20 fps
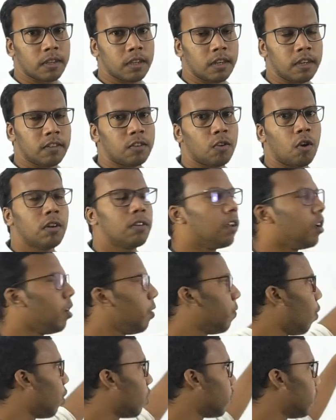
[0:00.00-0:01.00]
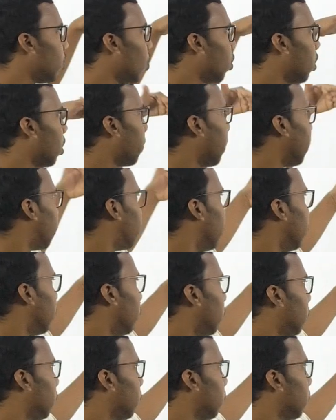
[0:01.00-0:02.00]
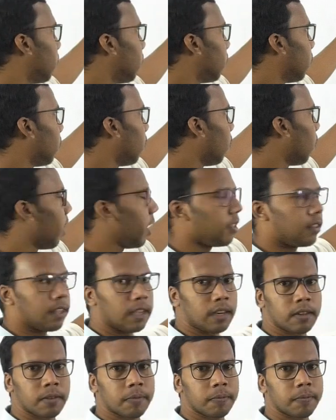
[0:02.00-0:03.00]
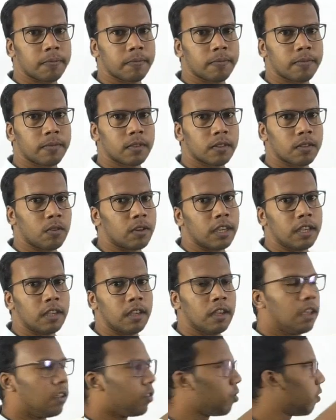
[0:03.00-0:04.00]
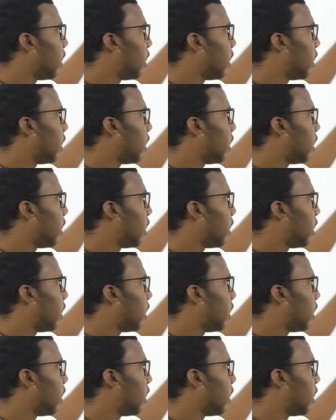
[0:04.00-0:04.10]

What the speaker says: It is not focusing on the punishment or like that. Okay, so